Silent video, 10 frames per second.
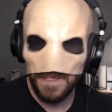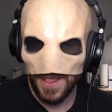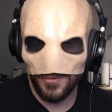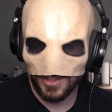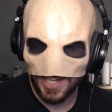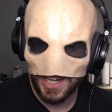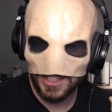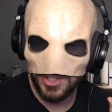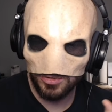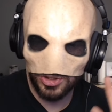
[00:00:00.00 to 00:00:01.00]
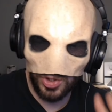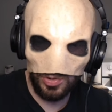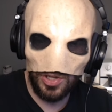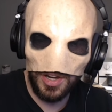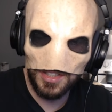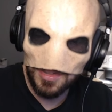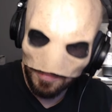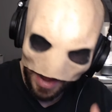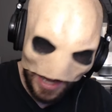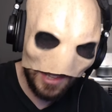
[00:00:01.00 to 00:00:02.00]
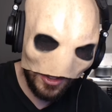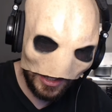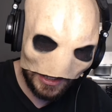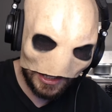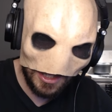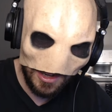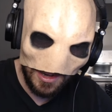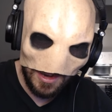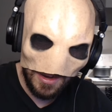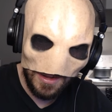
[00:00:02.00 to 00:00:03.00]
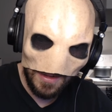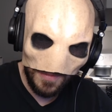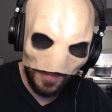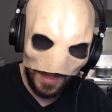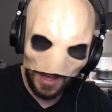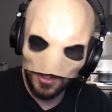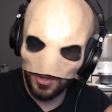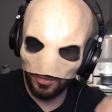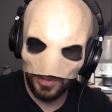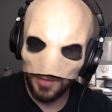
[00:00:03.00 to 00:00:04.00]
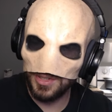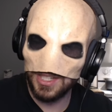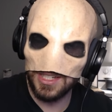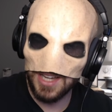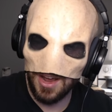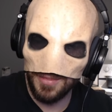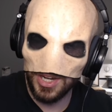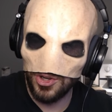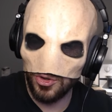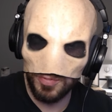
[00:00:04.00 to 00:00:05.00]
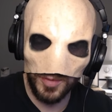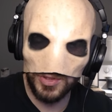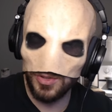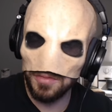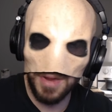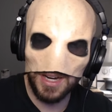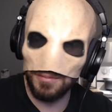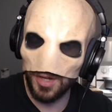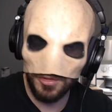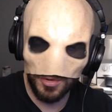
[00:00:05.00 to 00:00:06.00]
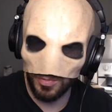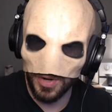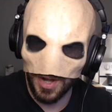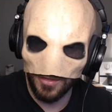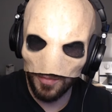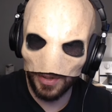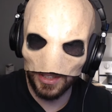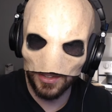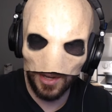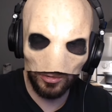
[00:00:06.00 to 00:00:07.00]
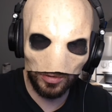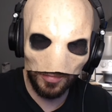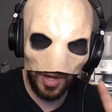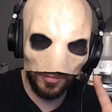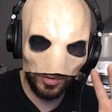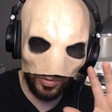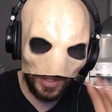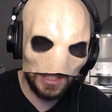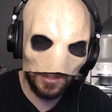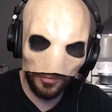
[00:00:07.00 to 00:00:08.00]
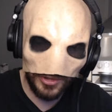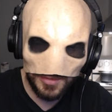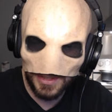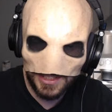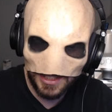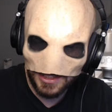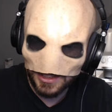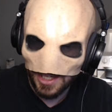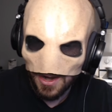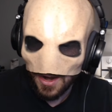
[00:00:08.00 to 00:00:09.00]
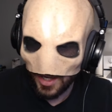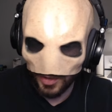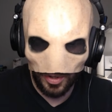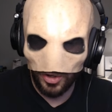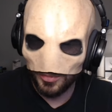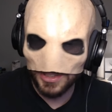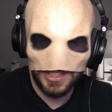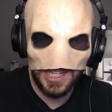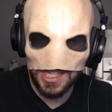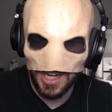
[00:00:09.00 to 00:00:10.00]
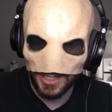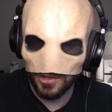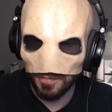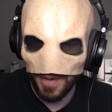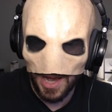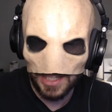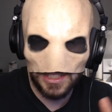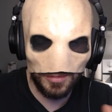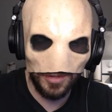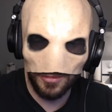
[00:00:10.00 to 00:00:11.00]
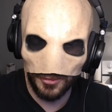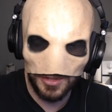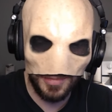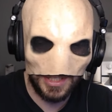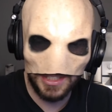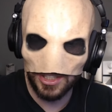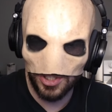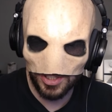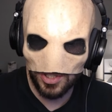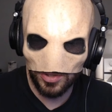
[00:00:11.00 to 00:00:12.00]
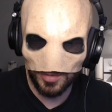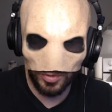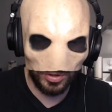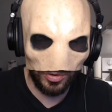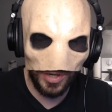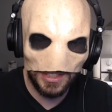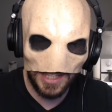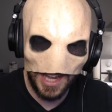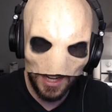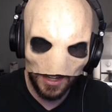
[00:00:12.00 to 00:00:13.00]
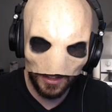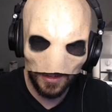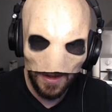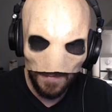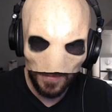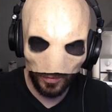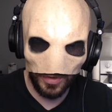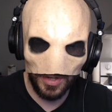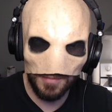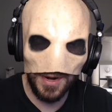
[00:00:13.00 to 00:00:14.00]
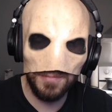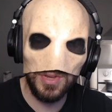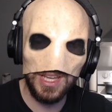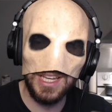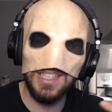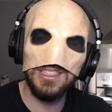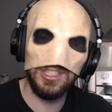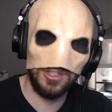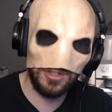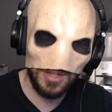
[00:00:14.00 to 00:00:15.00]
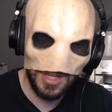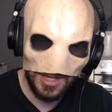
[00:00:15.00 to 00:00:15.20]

if it takes you so long to make this and you're limited to how many YouTube poops you can make a month or whatever because of how, how crazy the voice mixing is, I almost say dial back some of the voice mixing and just do some more crazy editing where it might be easier,